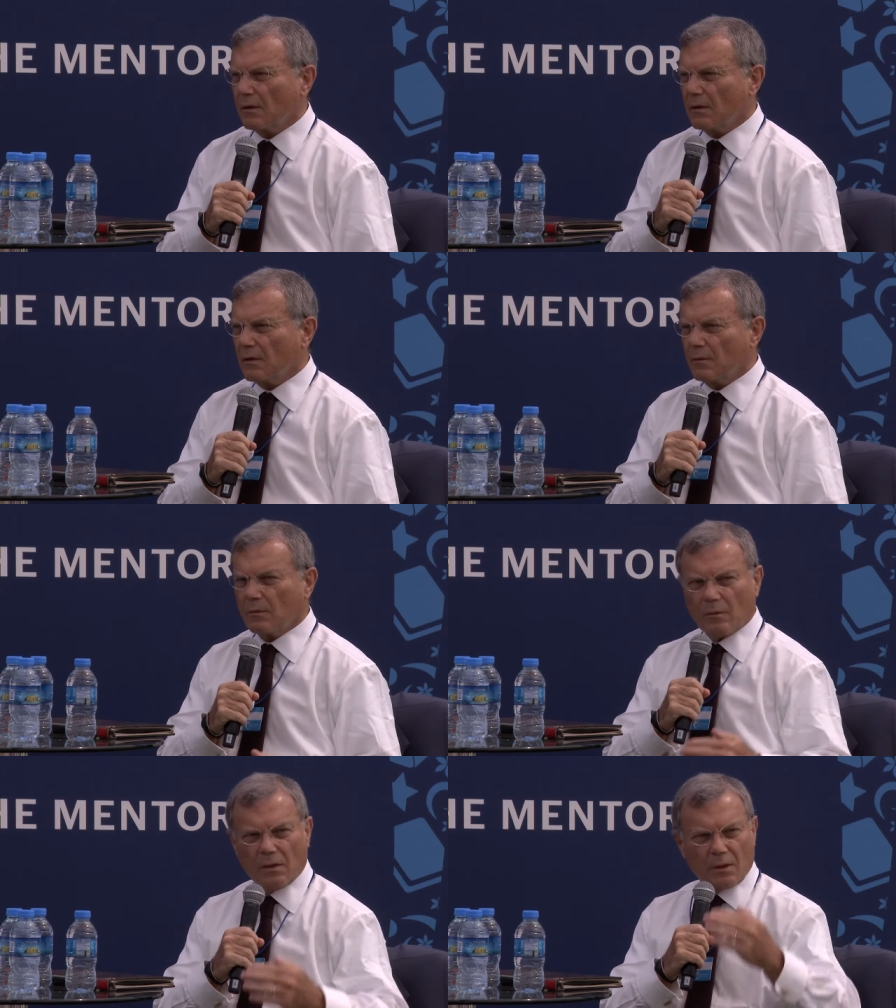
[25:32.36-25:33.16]
You know,
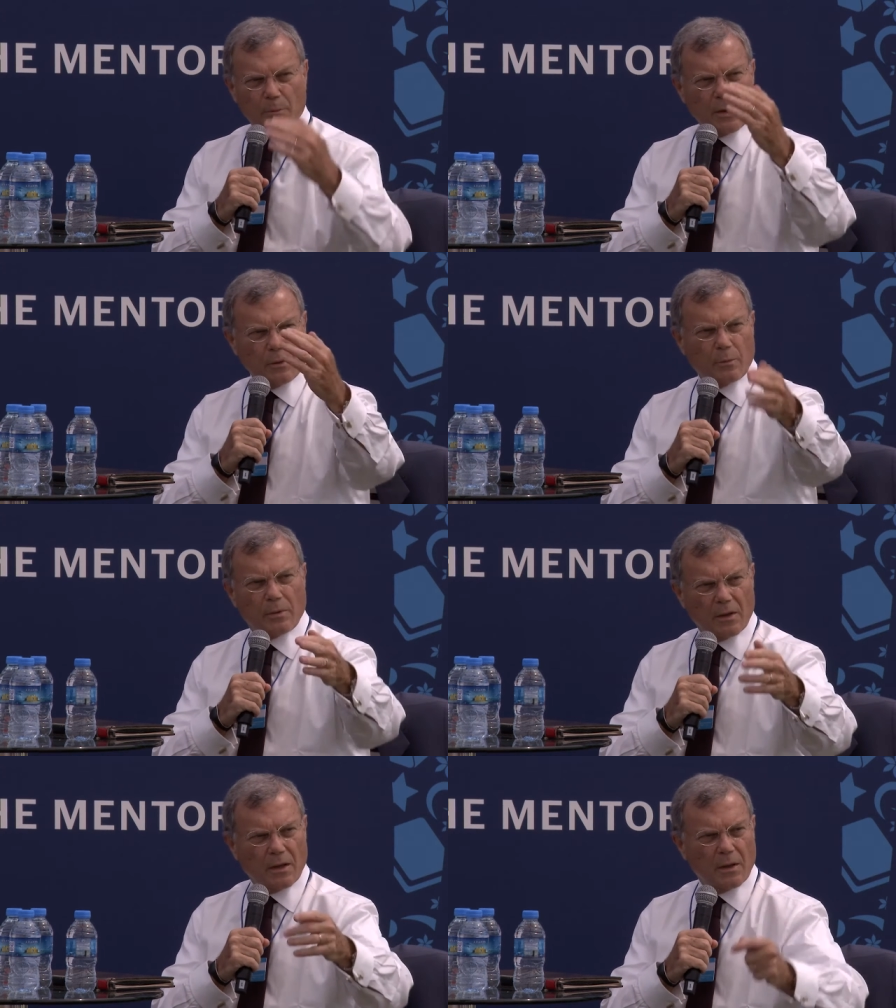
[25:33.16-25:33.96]
when the Pope,
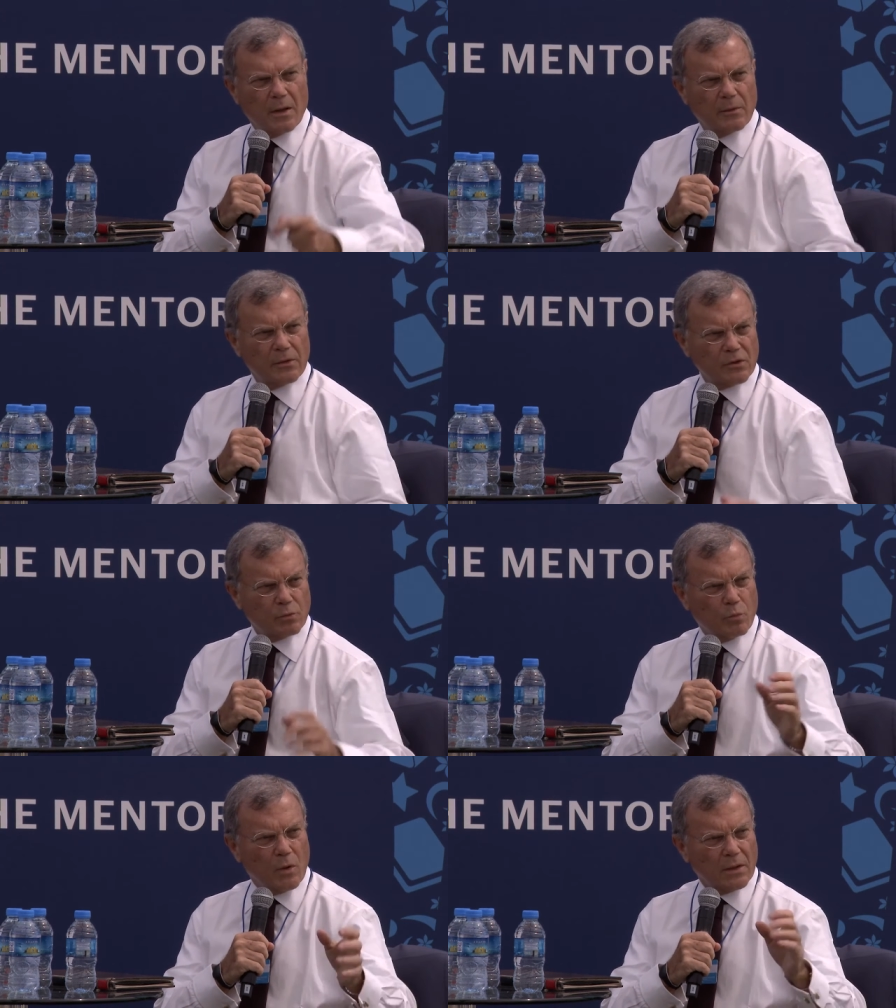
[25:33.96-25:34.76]
I mean, just
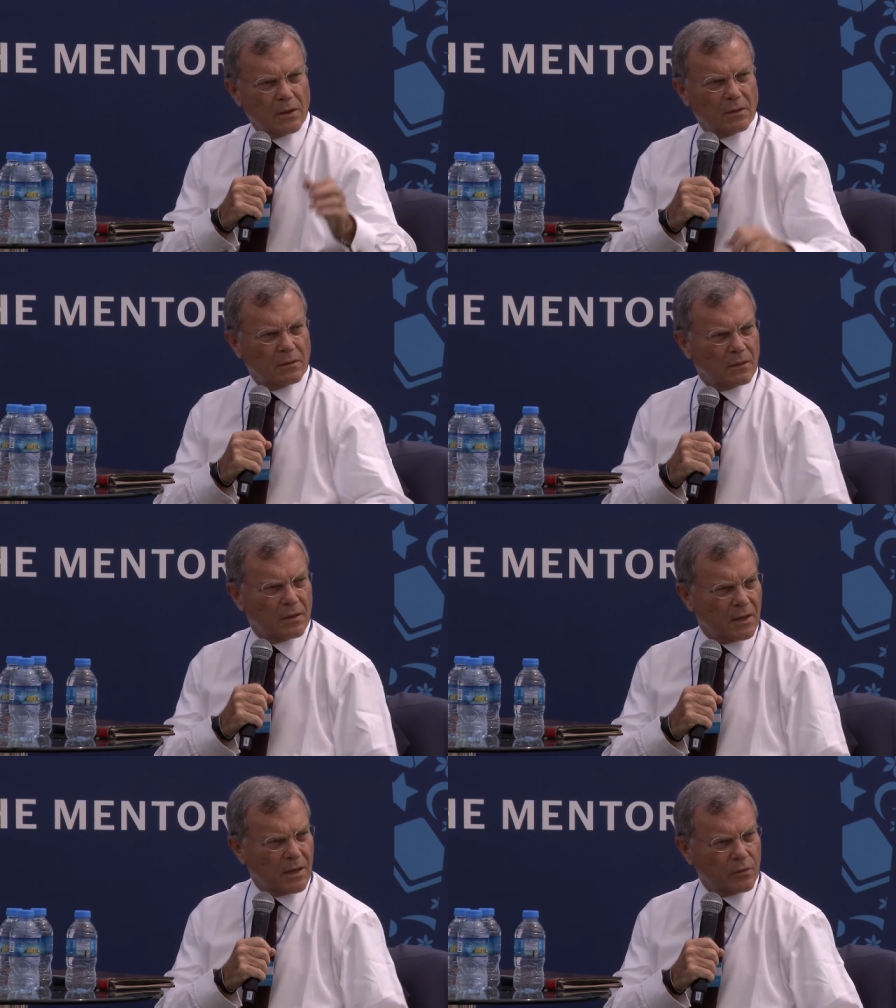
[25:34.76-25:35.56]
one little
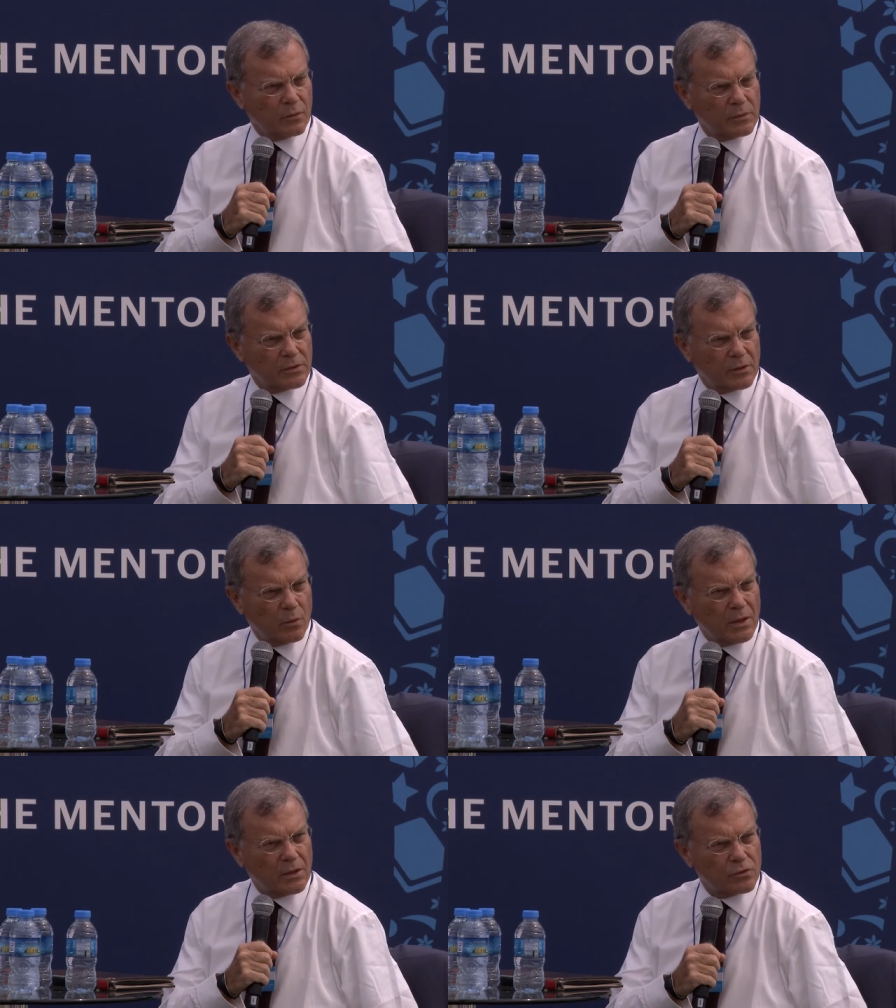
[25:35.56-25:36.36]
thing I thought was
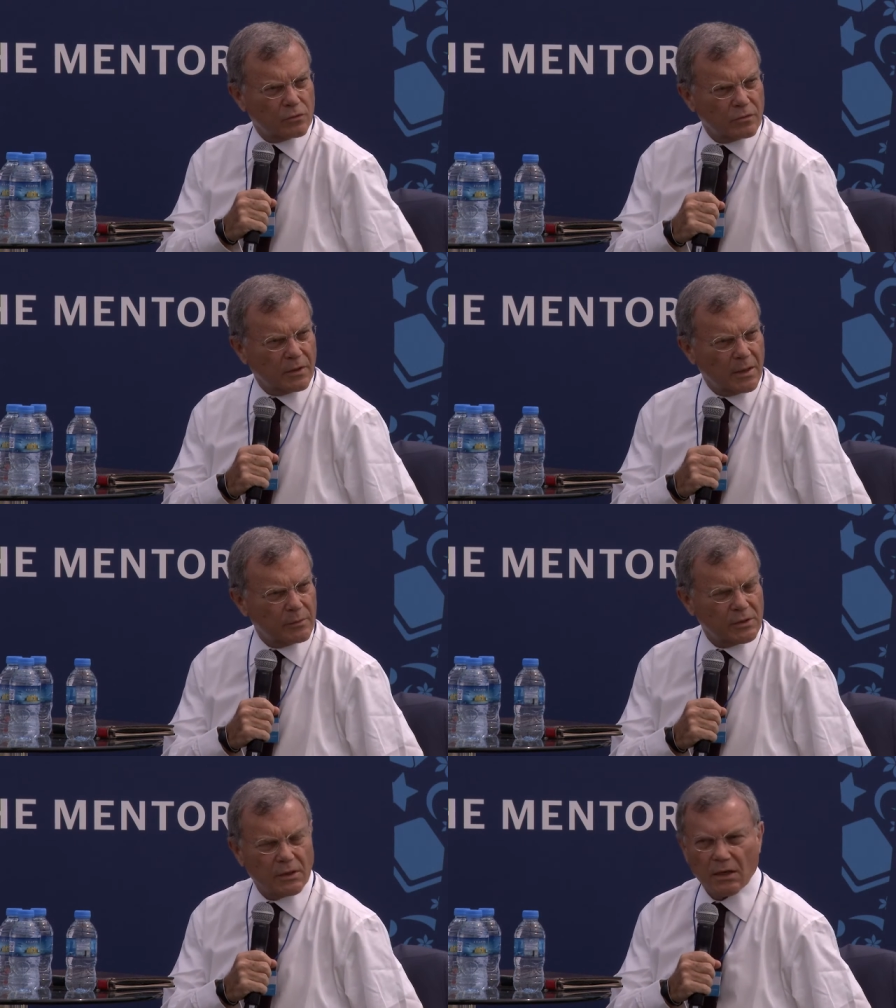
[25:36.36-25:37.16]
quite extraordinary. I
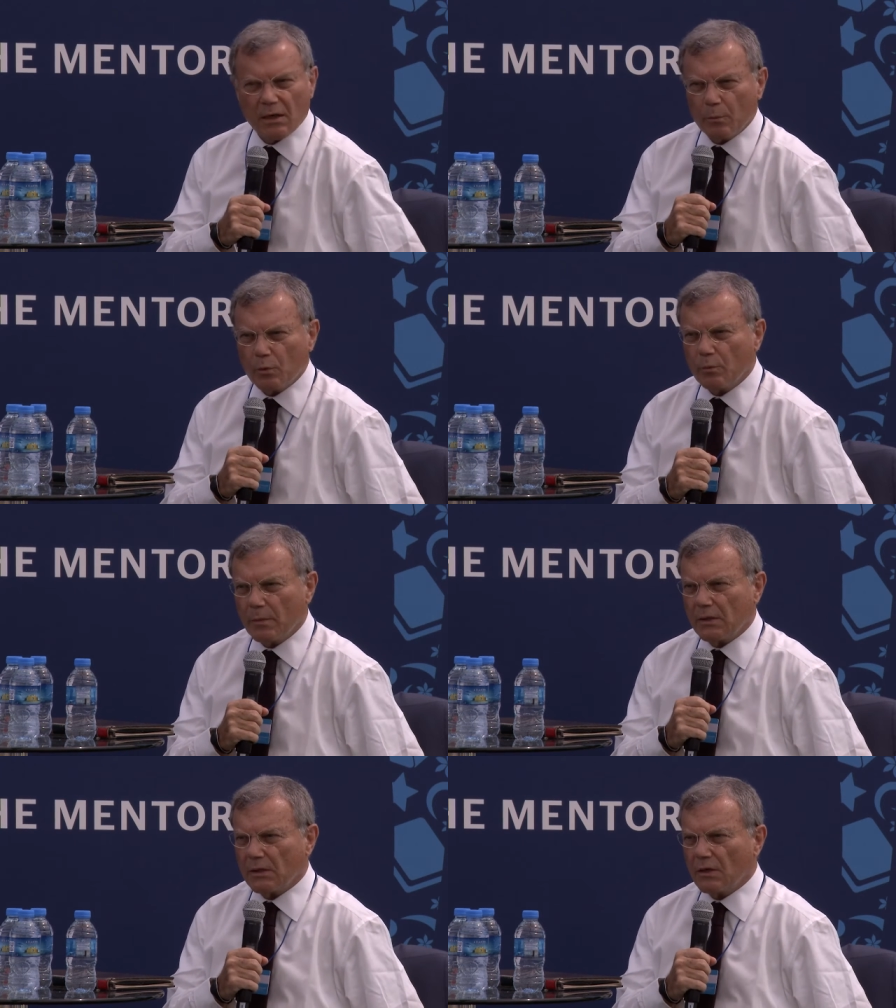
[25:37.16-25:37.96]
was sitting in a board
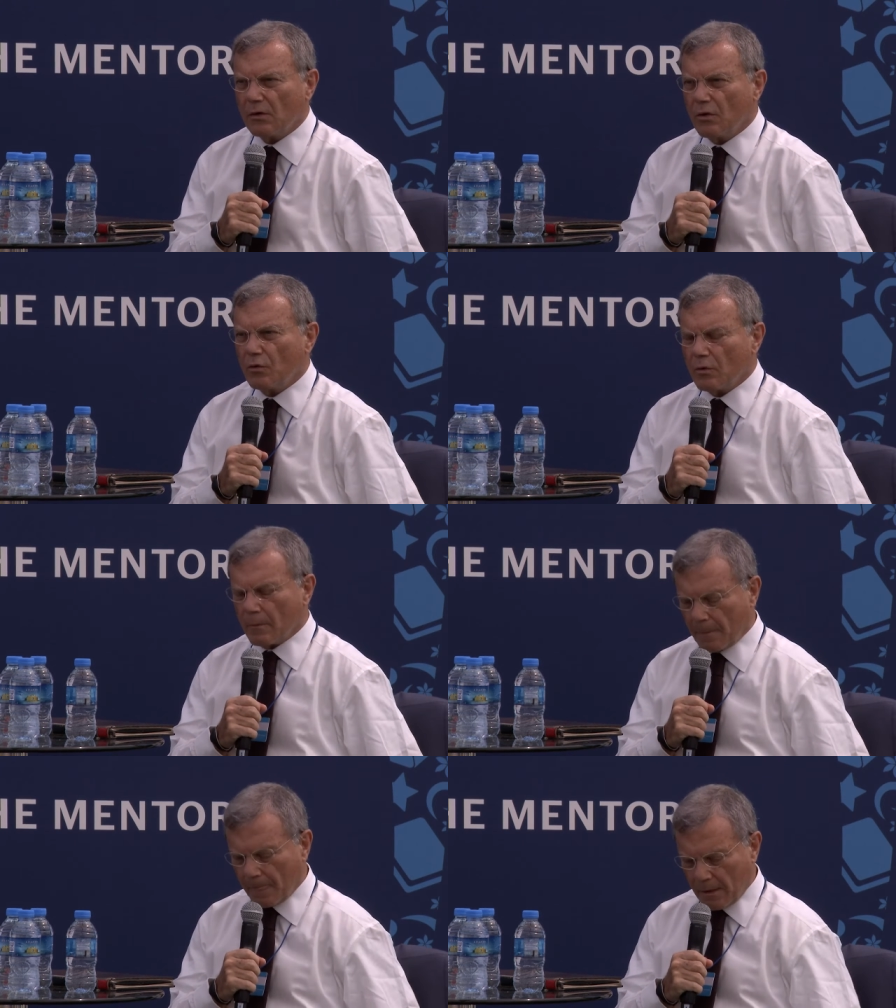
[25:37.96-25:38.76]
meeting in New York,
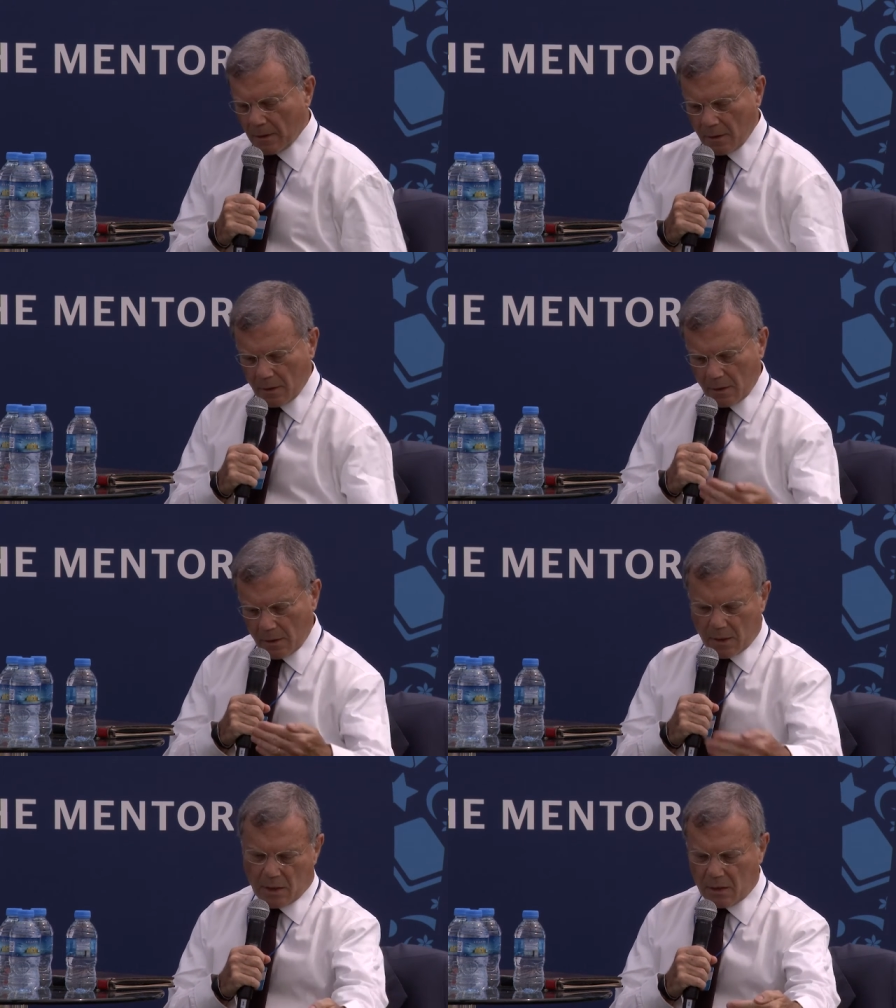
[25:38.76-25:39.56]

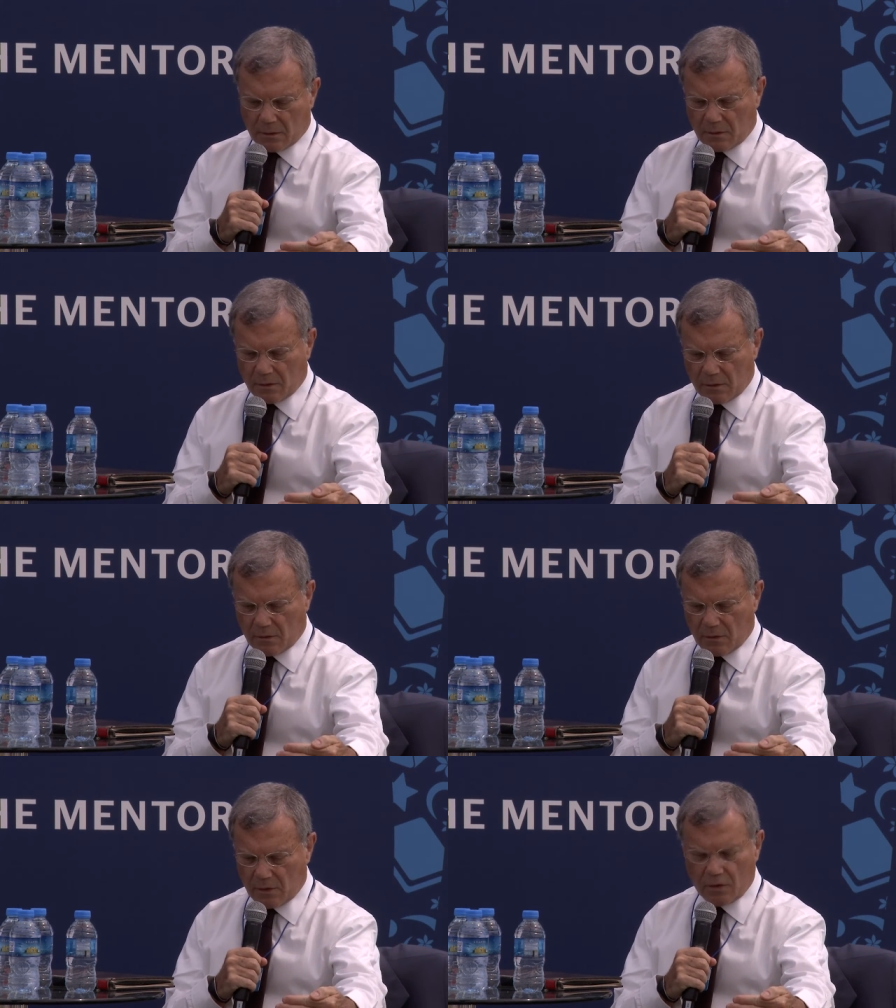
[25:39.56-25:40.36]
and
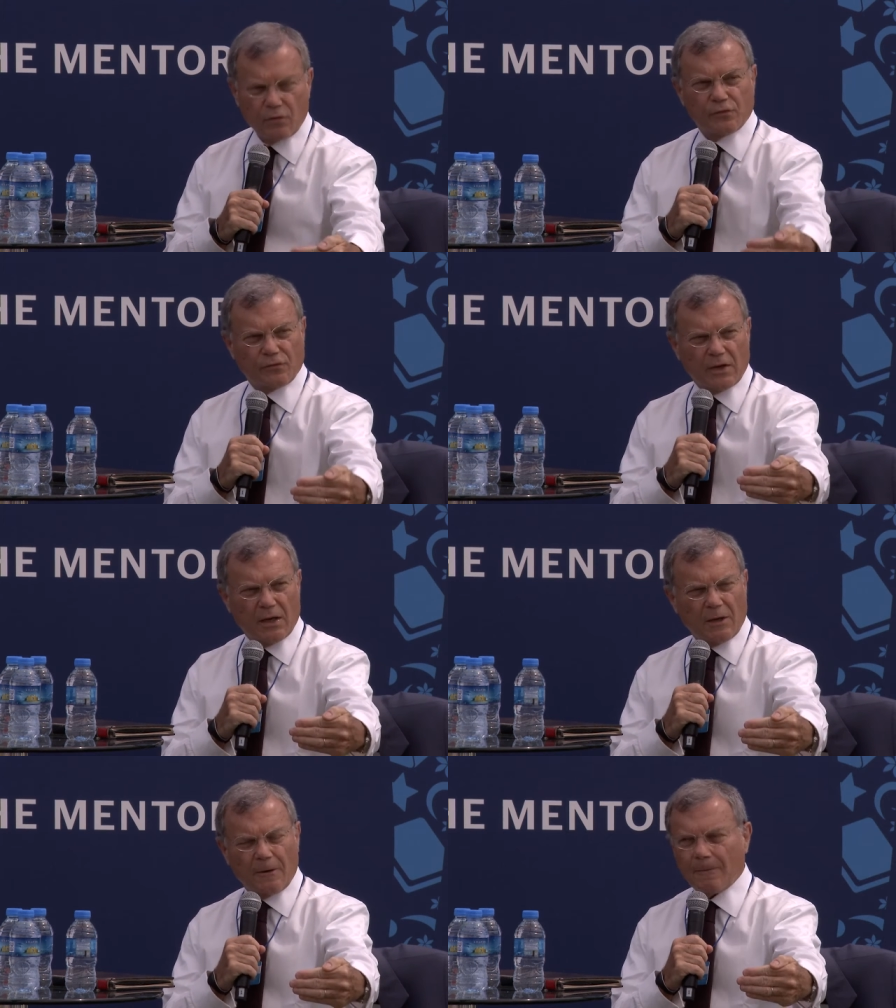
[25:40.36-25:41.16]
on the news
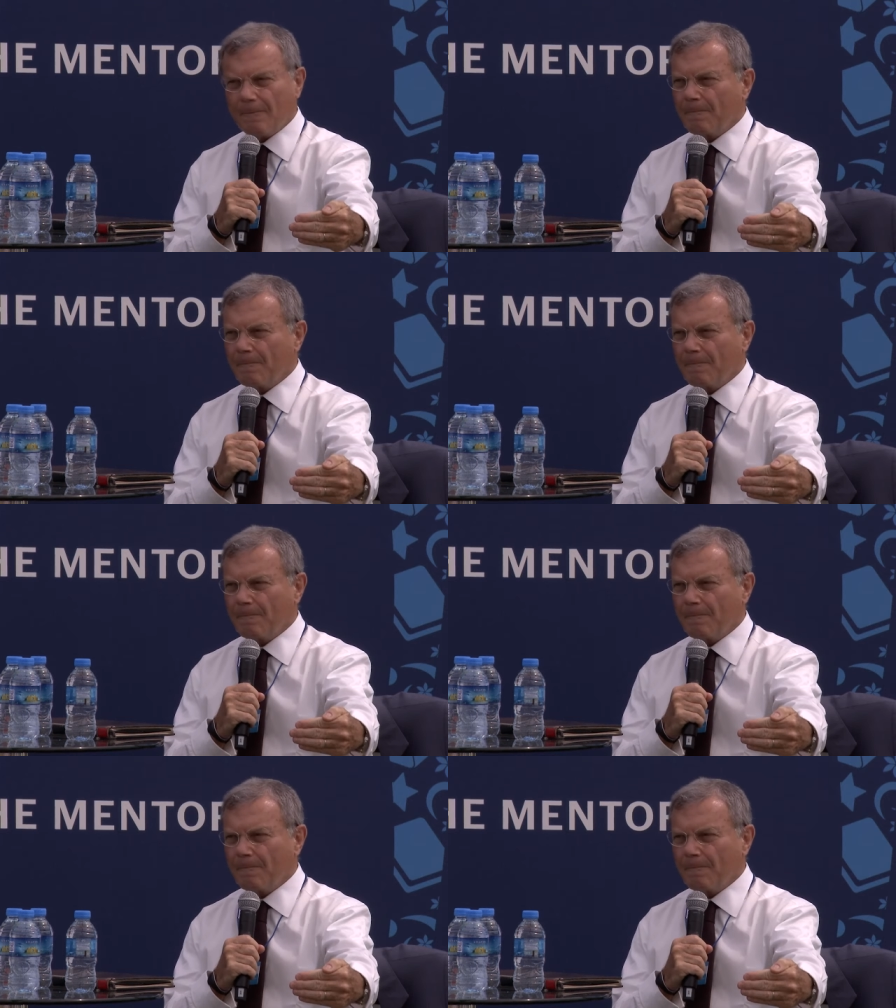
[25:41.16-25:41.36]
feed